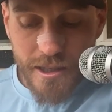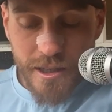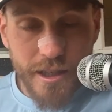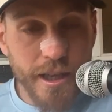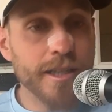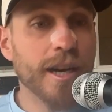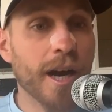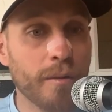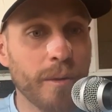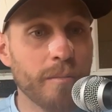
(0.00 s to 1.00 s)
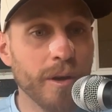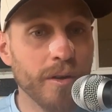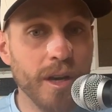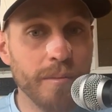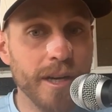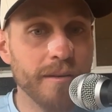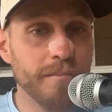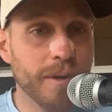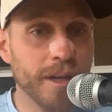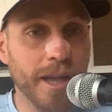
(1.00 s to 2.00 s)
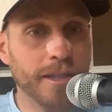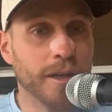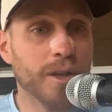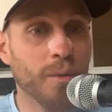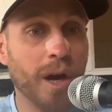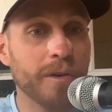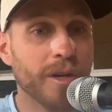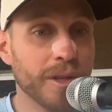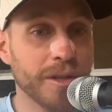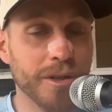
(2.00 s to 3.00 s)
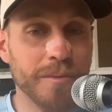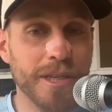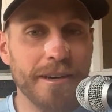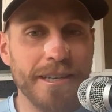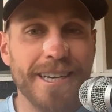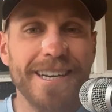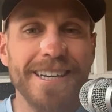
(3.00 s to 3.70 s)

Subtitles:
this Ironman build that I'm in, but that's also why I'm doing the YouTube series.